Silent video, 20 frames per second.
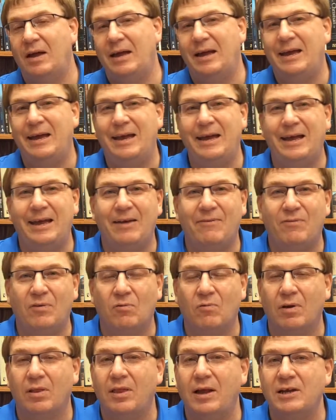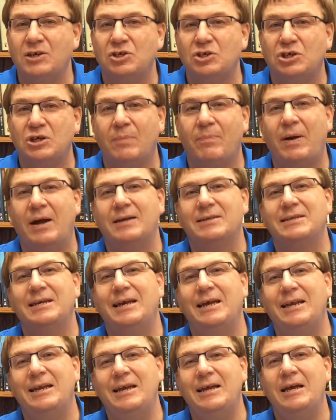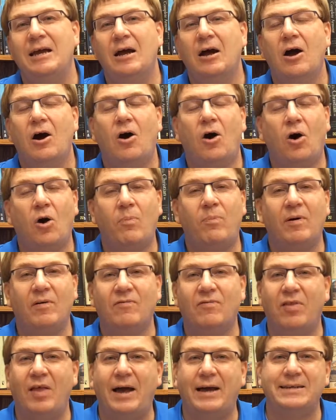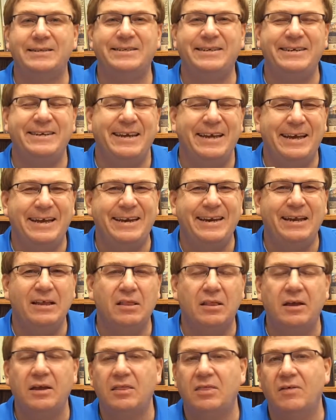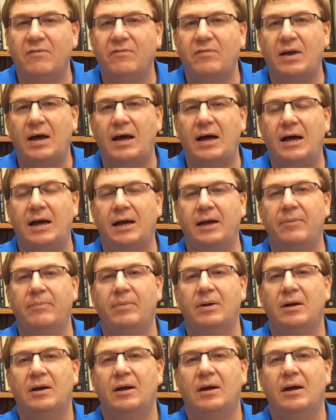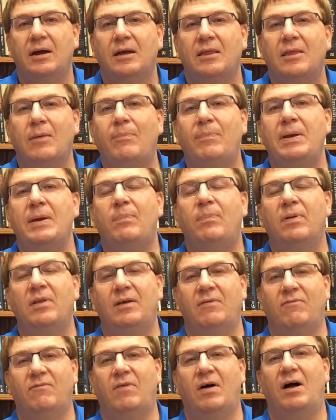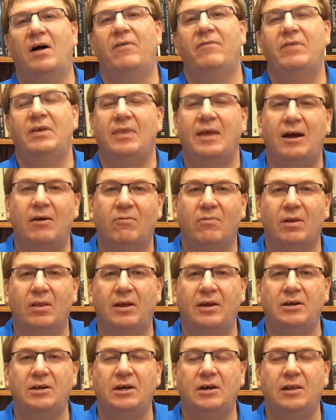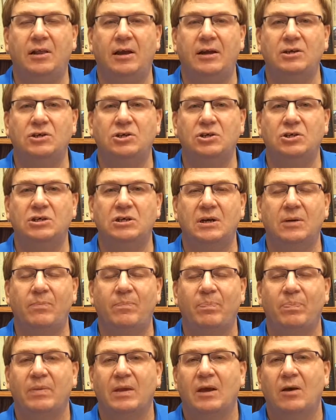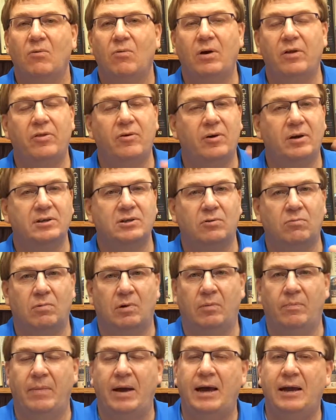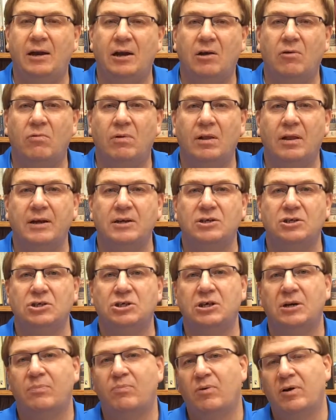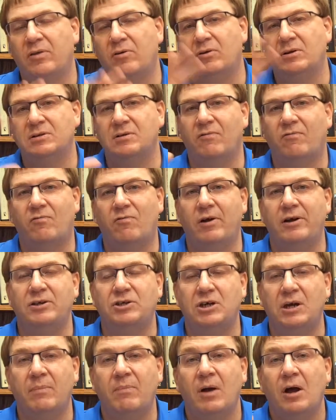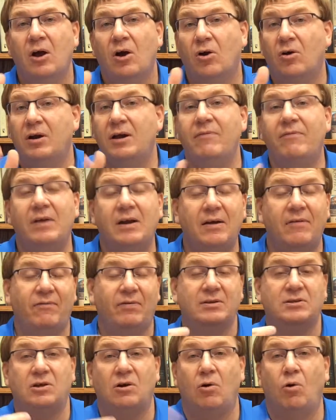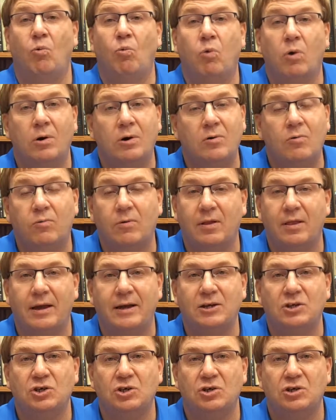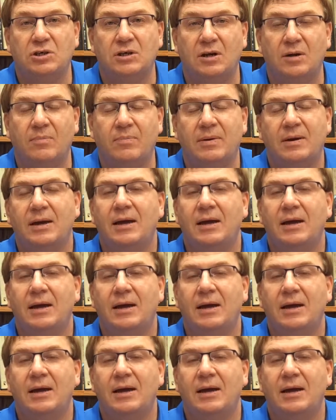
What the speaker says: if a relationship has any hope of lasting any length of time, the people involved in that relationship, whether it's a romantic relationship, whether it's a friendship, or even if it's a work relationship,